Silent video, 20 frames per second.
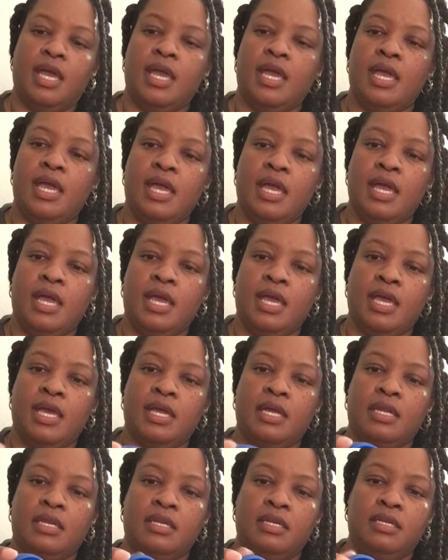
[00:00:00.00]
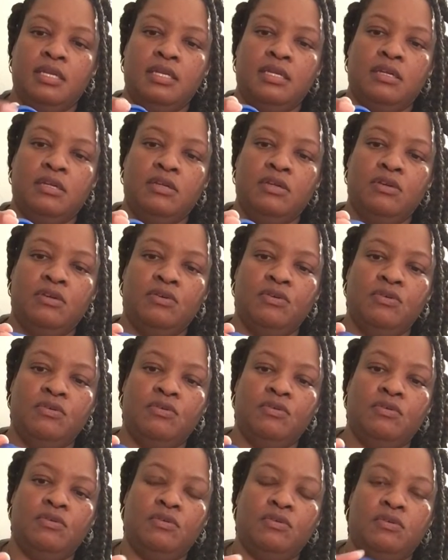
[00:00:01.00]
And
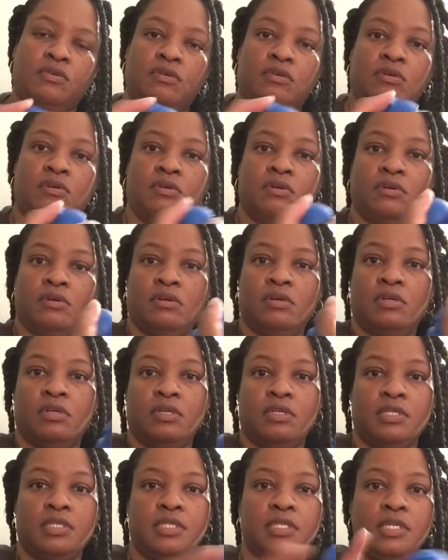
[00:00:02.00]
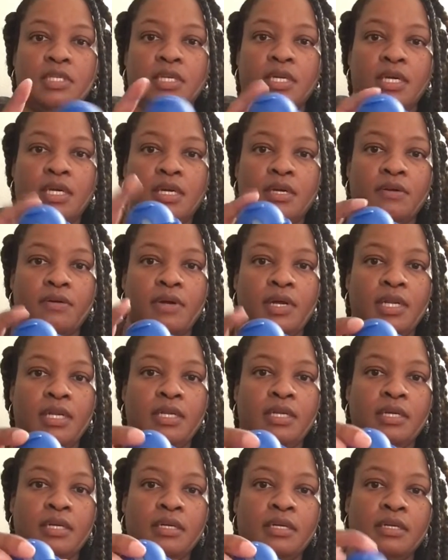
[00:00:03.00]
you see that right
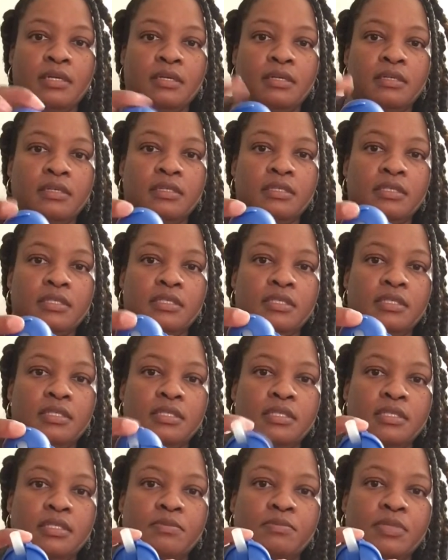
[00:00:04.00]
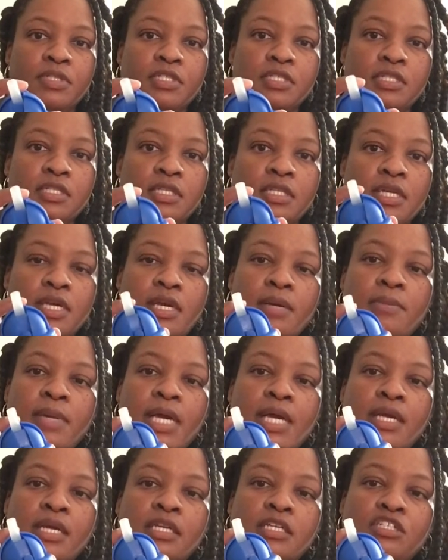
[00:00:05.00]
there? Just push the lid
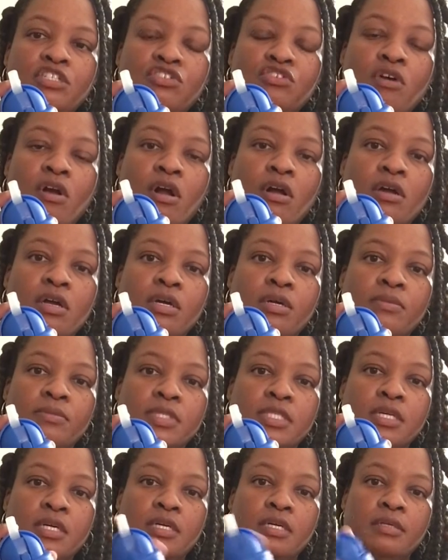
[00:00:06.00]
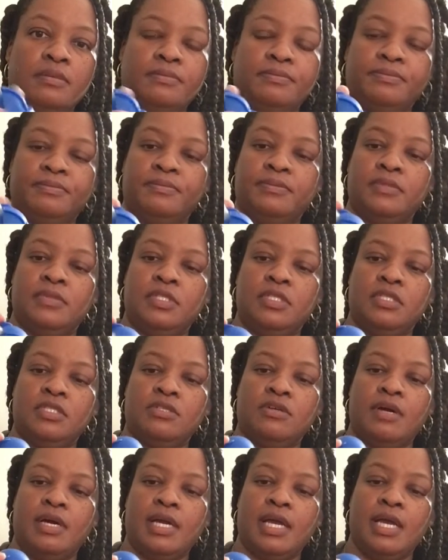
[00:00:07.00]
back, and the straw comes up. So
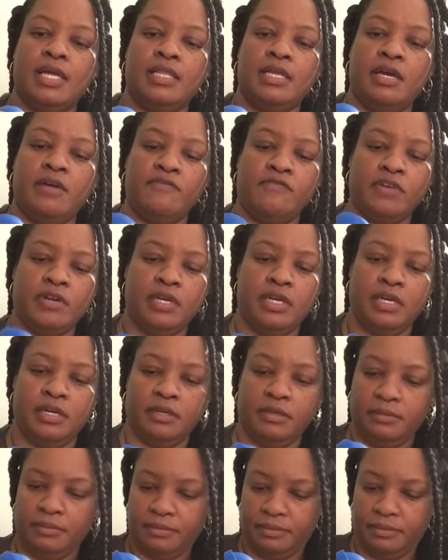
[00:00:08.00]
I got that for him.